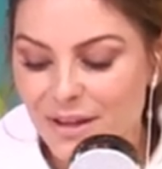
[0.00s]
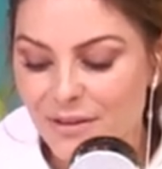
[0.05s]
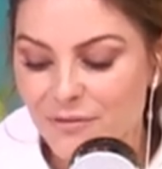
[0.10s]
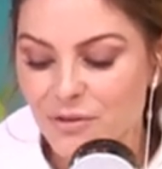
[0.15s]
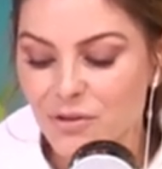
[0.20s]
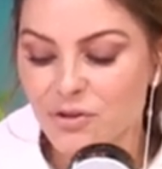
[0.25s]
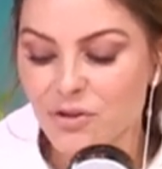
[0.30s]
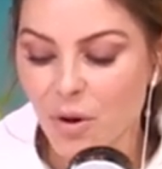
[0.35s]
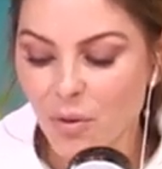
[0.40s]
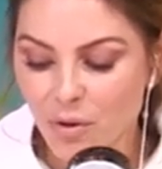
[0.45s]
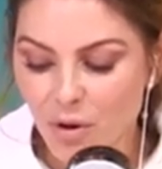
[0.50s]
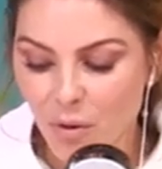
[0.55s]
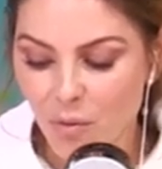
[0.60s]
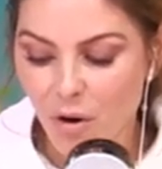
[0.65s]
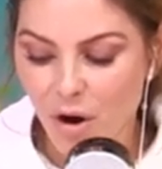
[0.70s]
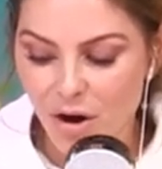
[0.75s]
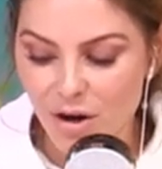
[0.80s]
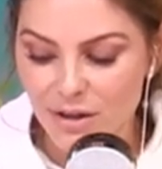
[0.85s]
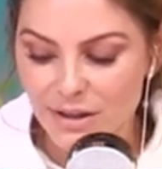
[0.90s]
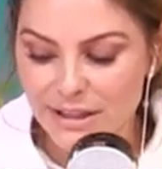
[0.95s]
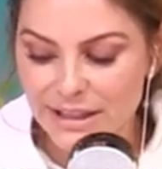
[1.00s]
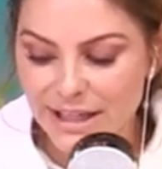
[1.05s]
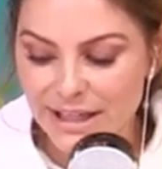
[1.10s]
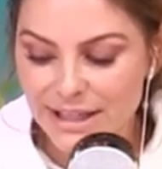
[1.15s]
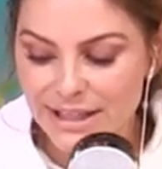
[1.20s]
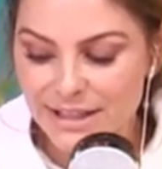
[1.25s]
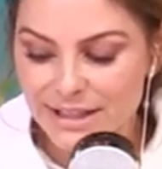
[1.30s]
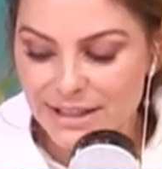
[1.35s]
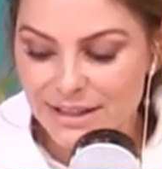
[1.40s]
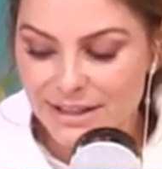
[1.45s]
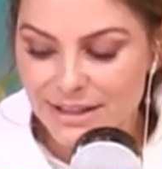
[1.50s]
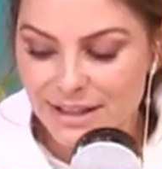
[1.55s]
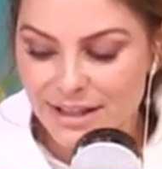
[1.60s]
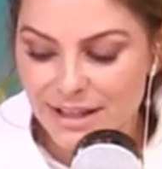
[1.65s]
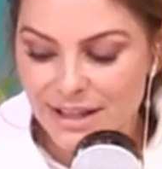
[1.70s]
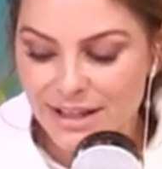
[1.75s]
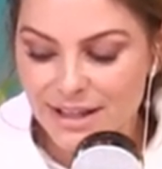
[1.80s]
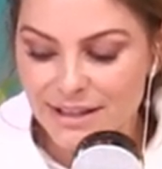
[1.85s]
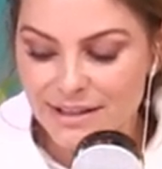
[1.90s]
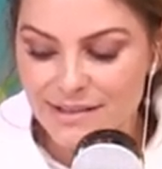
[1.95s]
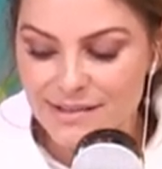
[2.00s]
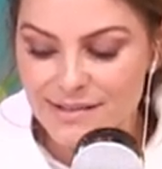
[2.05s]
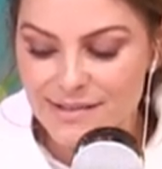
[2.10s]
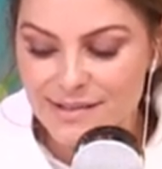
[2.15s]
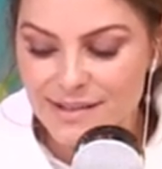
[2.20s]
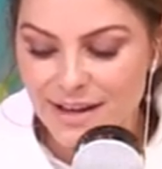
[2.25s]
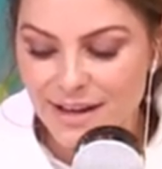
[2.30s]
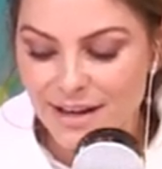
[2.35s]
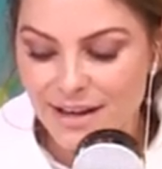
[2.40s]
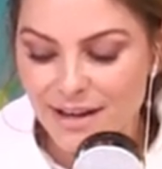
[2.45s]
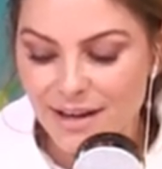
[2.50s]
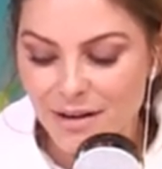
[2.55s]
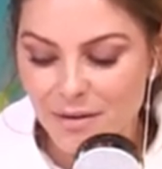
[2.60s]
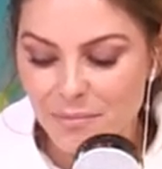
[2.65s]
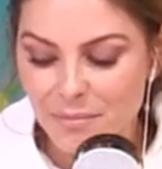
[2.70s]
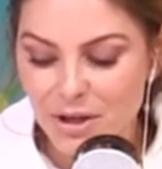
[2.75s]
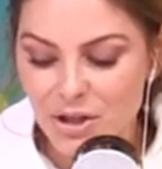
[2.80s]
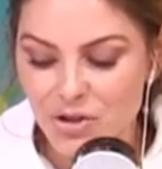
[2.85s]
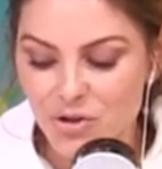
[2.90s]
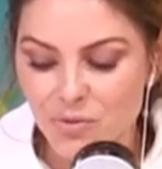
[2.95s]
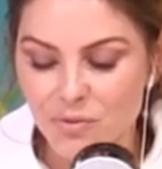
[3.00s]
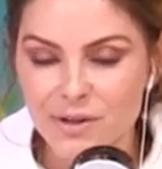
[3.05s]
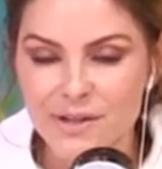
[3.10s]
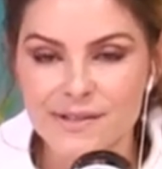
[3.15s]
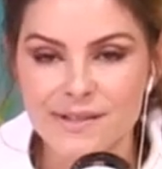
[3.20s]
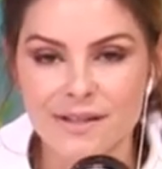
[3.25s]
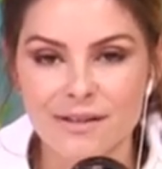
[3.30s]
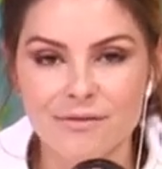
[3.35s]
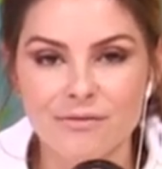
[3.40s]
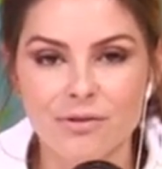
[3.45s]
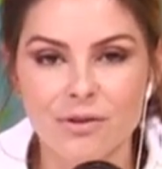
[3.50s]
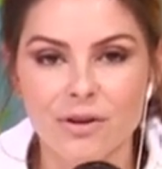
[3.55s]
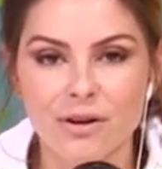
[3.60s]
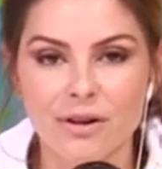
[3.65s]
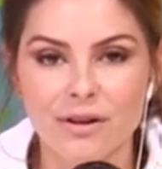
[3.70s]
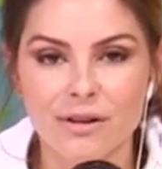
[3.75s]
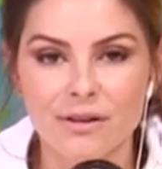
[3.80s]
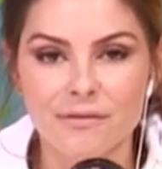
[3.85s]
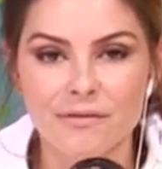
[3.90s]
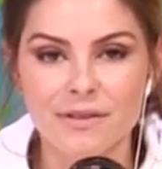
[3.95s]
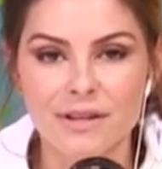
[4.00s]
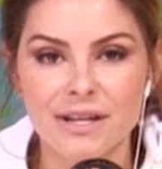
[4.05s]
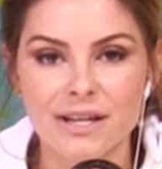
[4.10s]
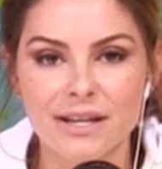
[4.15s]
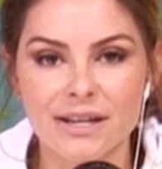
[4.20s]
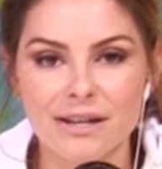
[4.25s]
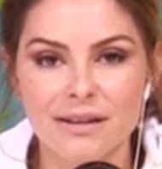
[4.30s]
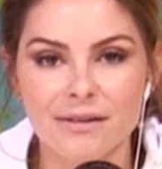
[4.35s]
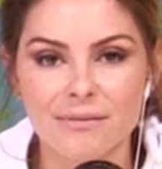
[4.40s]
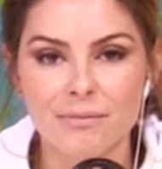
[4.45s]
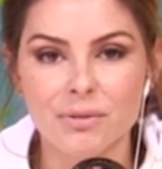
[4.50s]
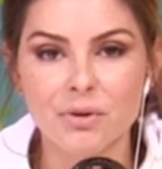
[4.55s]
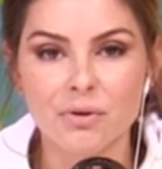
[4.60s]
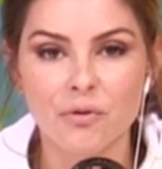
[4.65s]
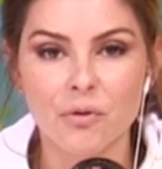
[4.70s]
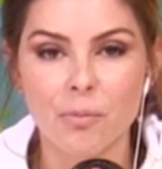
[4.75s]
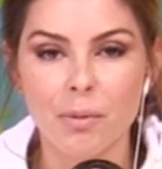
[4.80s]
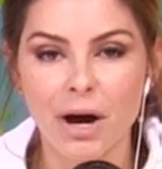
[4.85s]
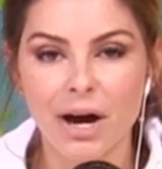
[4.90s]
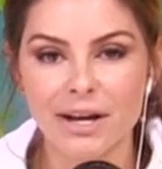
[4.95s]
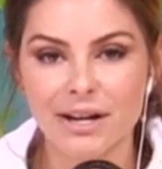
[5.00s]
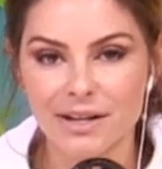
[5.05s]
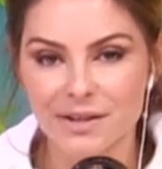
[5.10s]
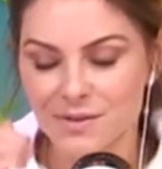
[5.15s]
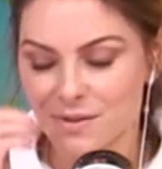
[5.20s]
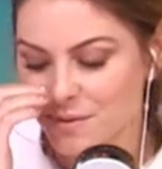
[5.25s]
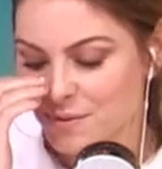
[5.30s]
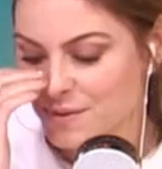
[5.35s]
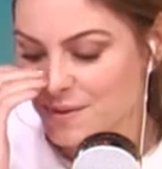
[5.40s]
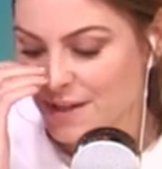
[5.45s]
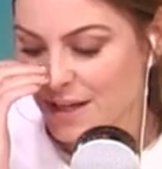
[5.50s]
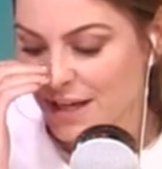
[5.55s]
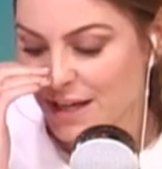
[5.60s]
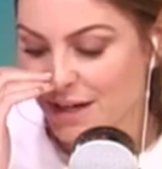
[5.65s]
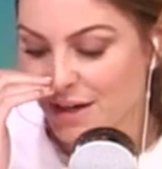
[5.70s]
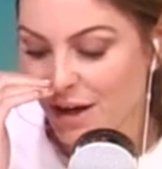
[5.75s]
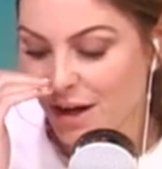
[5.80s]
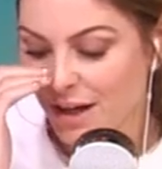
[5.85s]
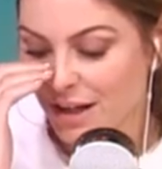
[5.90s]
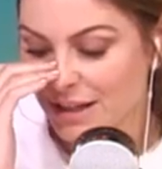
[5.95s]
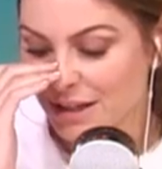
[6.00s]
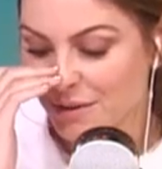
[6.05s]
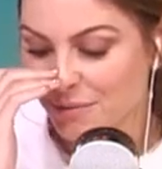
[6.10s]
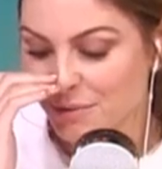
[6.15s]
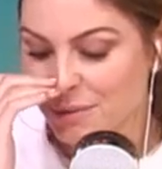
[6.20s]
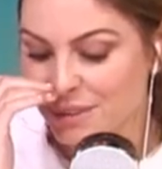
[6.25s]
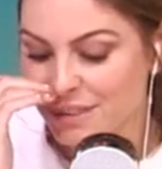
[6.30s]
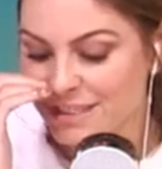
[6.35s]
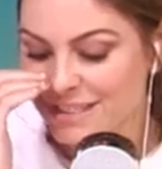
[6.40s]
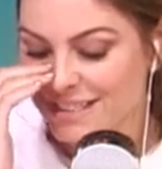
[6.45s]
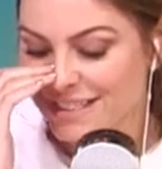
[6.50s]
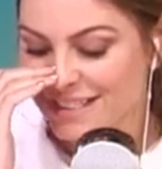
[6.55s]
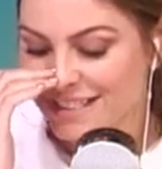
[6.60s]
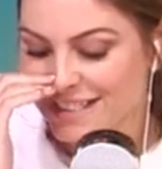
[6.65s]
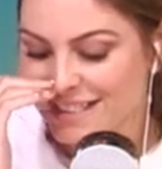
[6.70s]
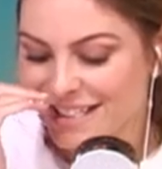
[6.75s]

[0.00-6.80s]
if you don't know Harley, he is a major reason for all of the beautiful bodies you see in Hollywood.